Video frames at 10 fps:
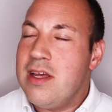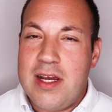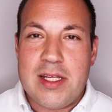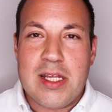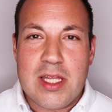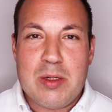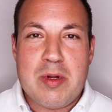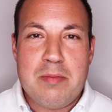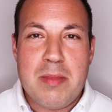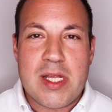it's a little
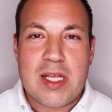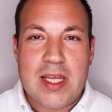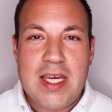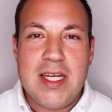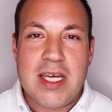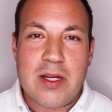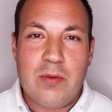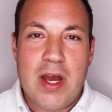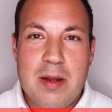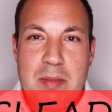bit misleading, right?